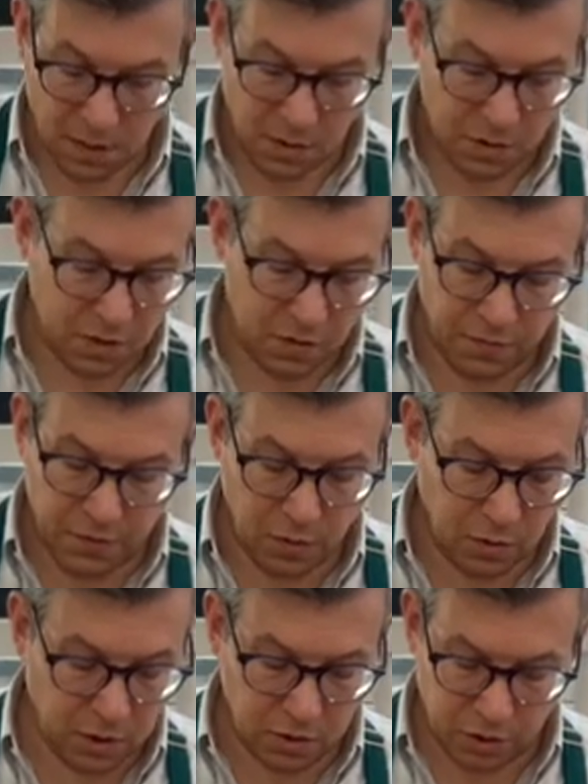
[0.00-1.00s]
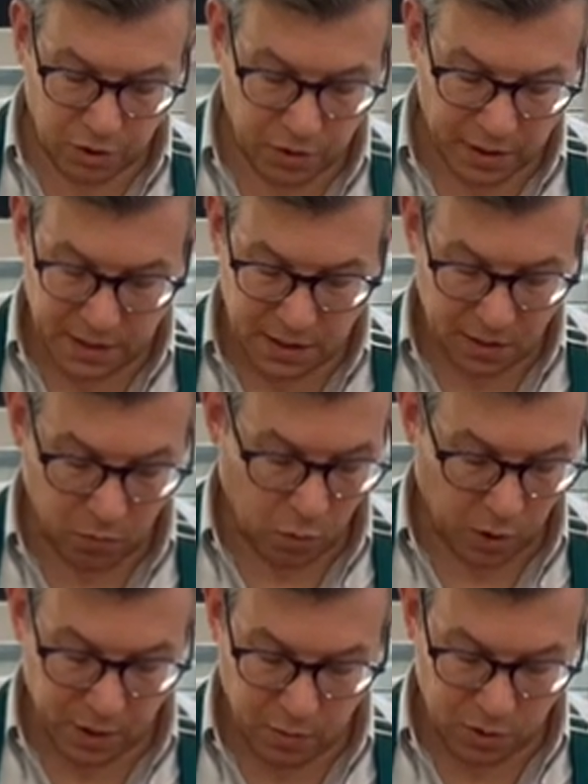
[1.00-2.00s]
Just a few little tricks in
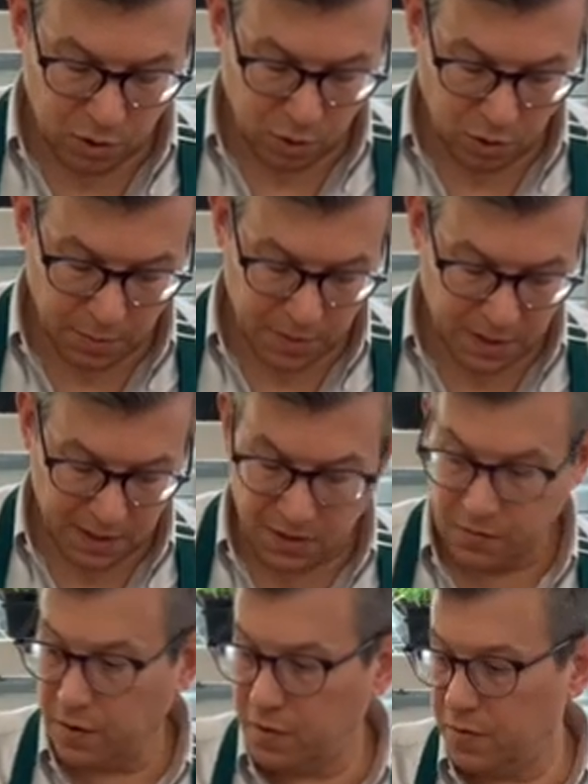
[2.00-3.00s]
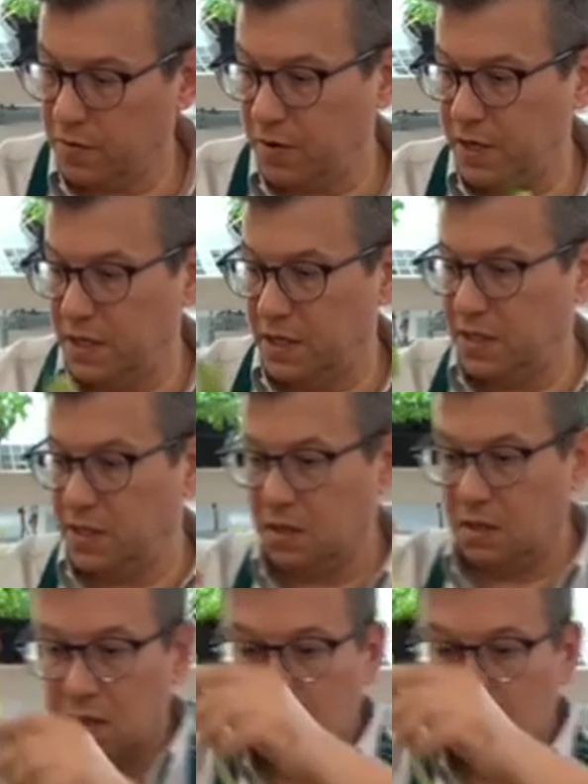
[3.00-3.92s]
working with tulips, and it's very, very easy.